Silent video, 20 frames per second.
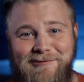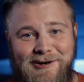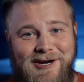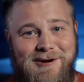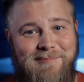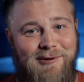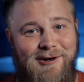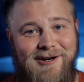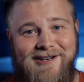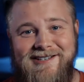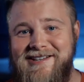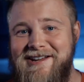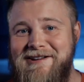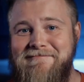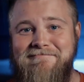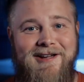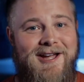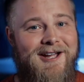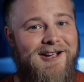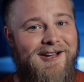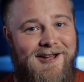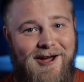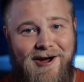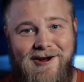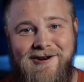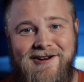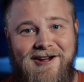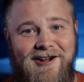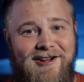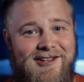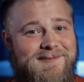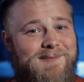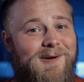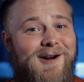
reprint it, go nuts.